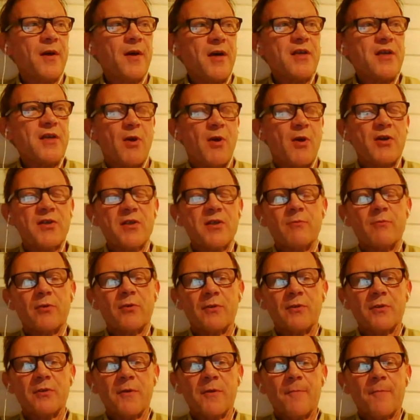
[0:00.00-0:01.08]
is
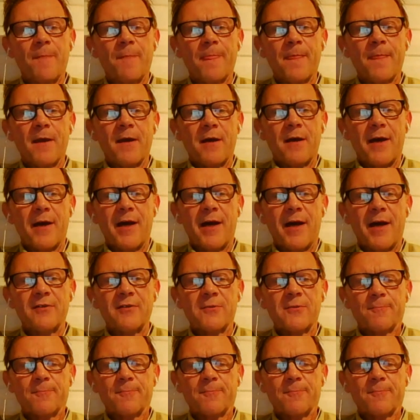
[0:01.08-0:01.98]
possible, and